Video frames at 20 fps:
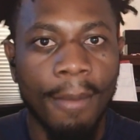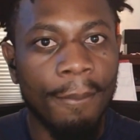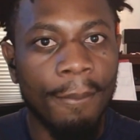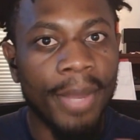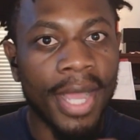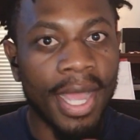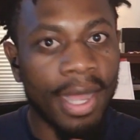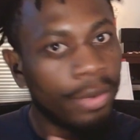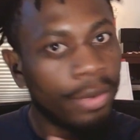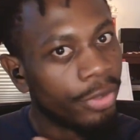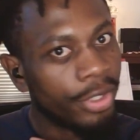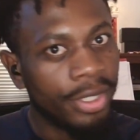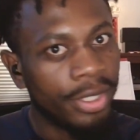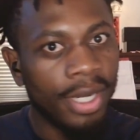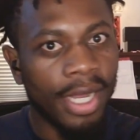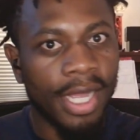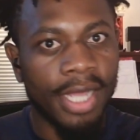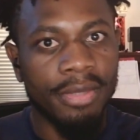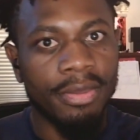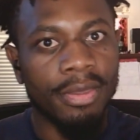Power,
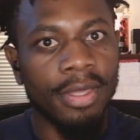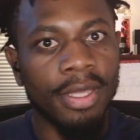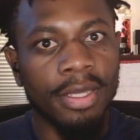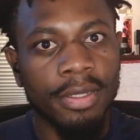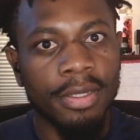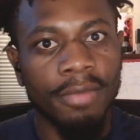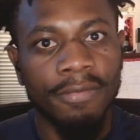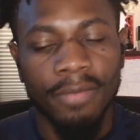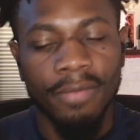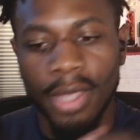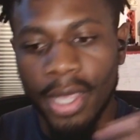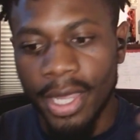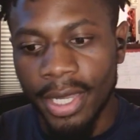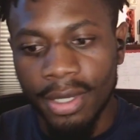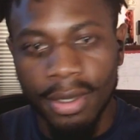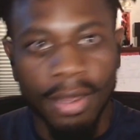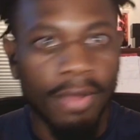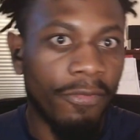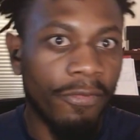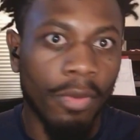I think of like
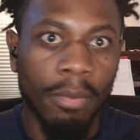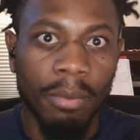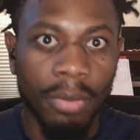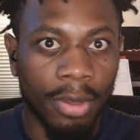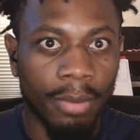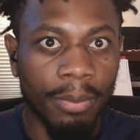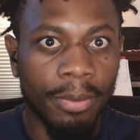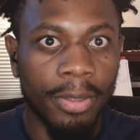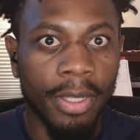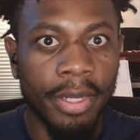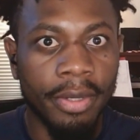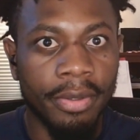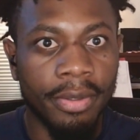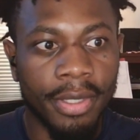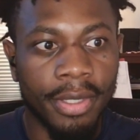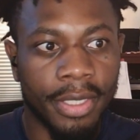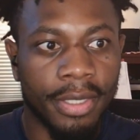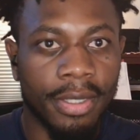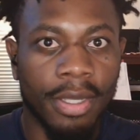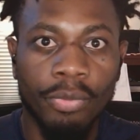a football player,
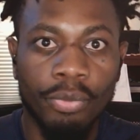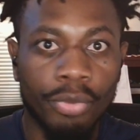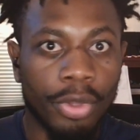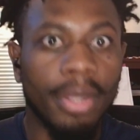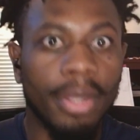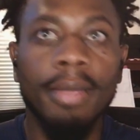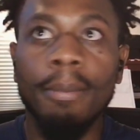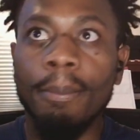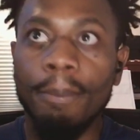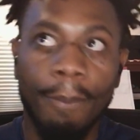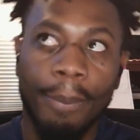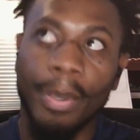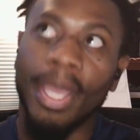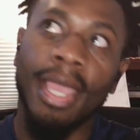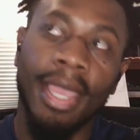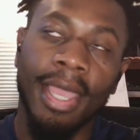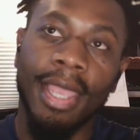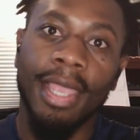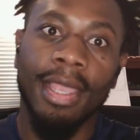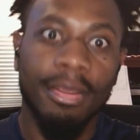like a really
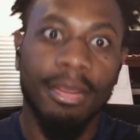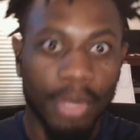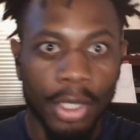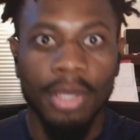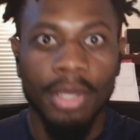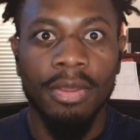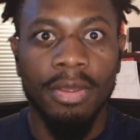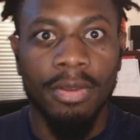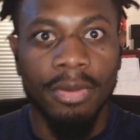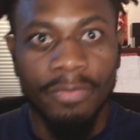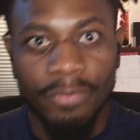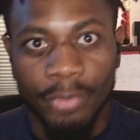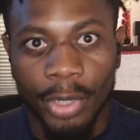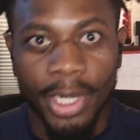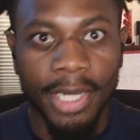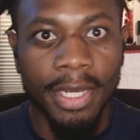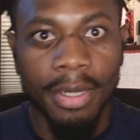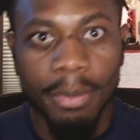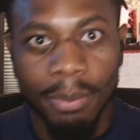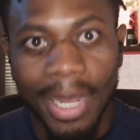big,
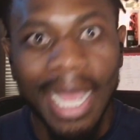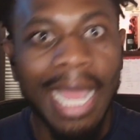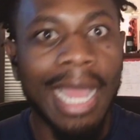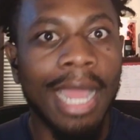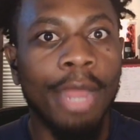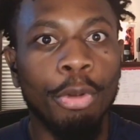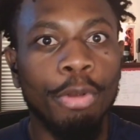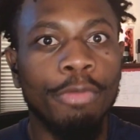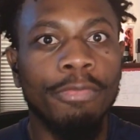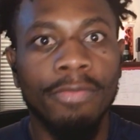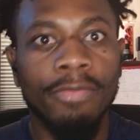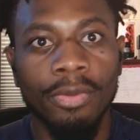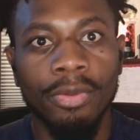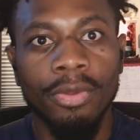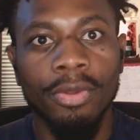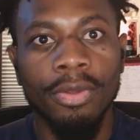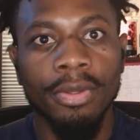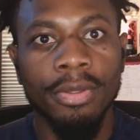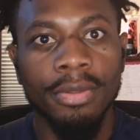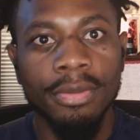freaking
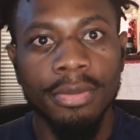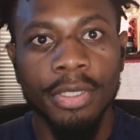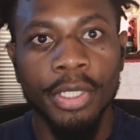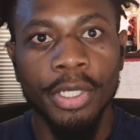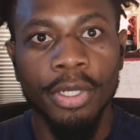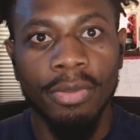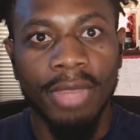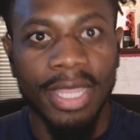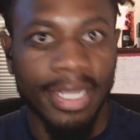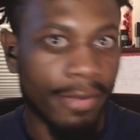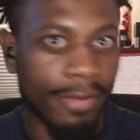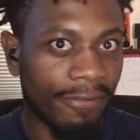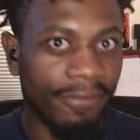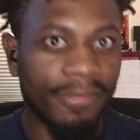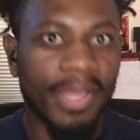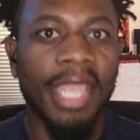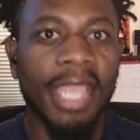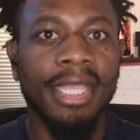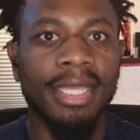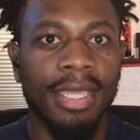powerful, like a
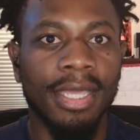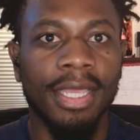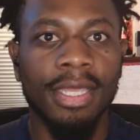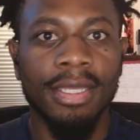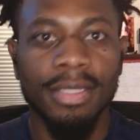Viking.